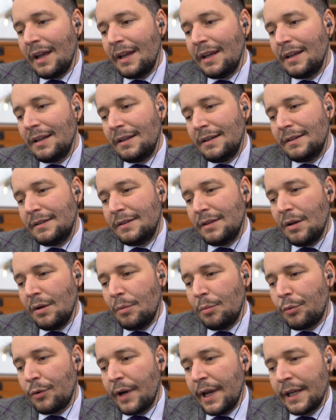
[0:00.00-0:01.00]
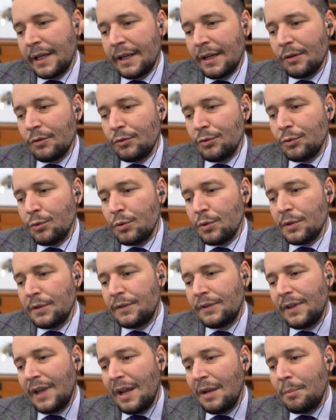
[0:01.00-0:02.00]
He's breaking
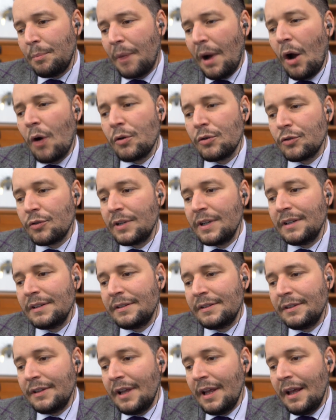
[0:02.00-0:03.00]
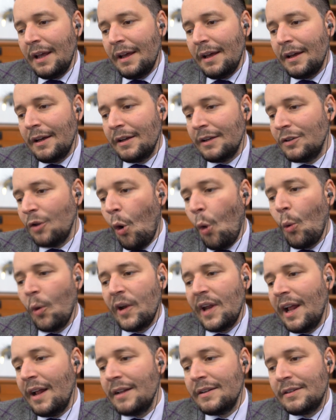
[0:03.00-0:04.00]
rules and boundaries. No
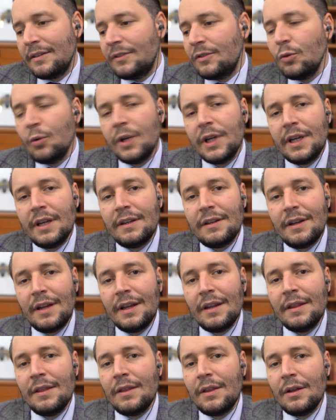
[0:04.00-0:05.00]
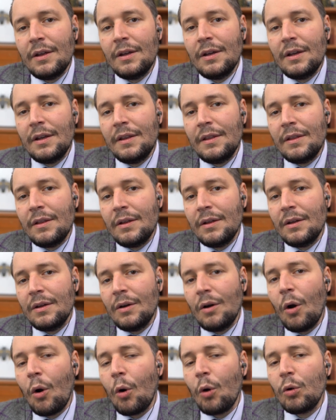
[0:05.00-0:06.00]
one else is doing it in
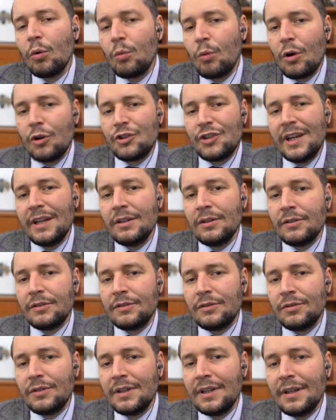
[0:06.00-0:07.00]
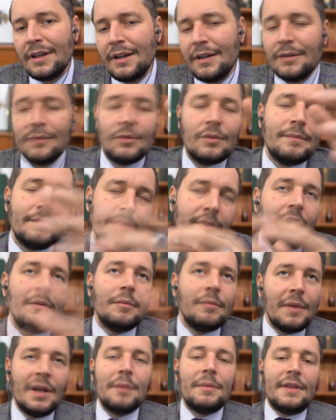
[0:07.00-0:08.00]
the whole watch industry.
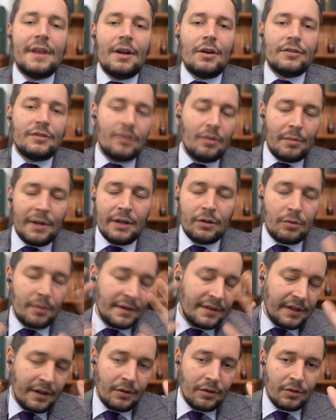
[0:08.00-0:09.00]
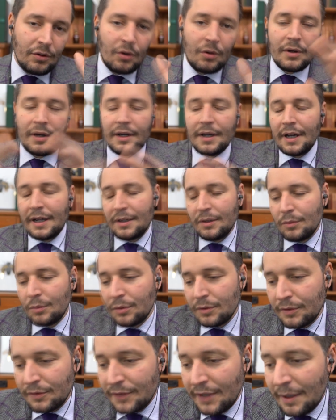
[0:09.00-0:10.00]
Maybe there are some micro brands, I don't know. I don't
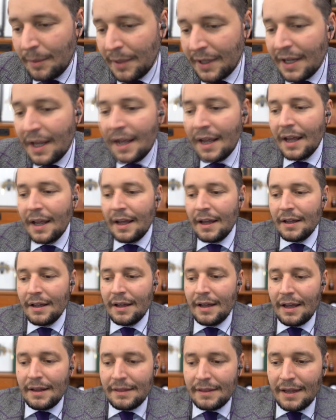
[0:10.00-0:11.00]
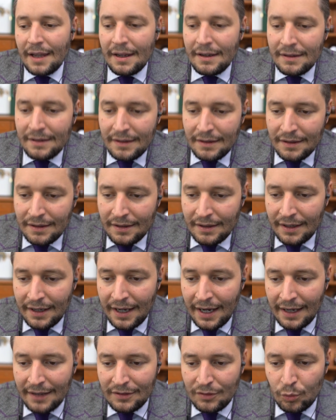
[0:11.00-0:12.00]
want to say, but at the end,
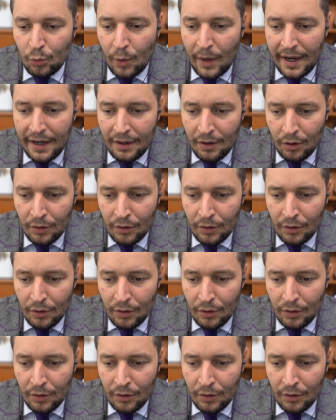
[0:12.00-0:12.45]
his way.